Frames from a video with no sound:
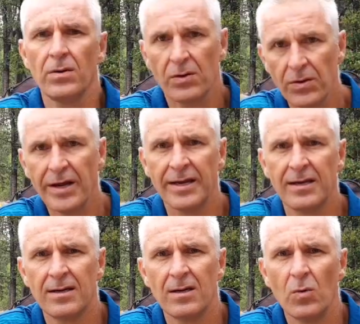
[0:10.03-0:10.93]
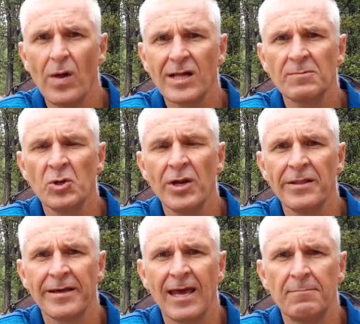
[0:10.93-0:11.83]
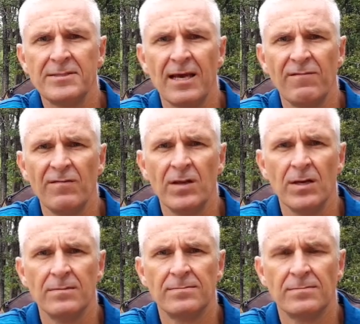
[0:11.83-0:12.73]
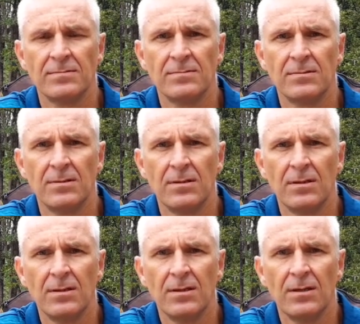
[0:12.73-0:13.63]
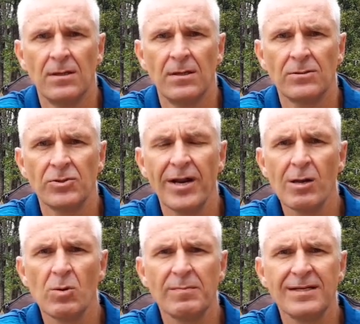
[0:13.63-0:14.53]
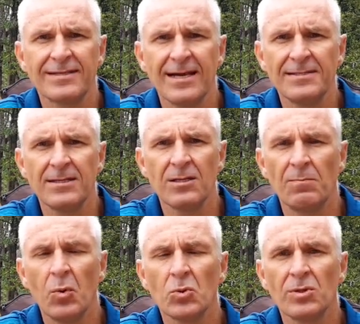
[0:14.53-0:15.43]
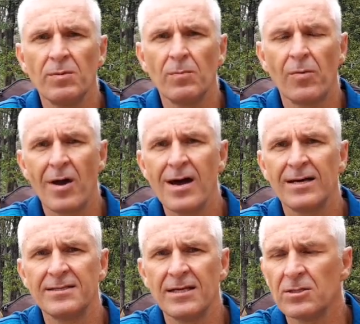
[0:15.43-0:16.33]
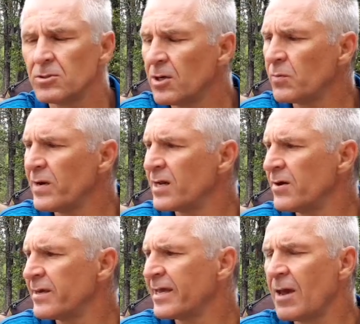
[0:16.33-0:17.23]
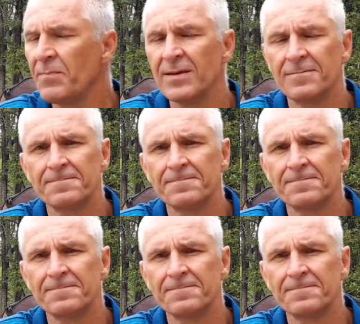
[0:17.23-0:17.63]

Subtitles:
Good day, welcome to another Camp Savvy video. Today we'll be discussing the portable braai I settled on when going camping.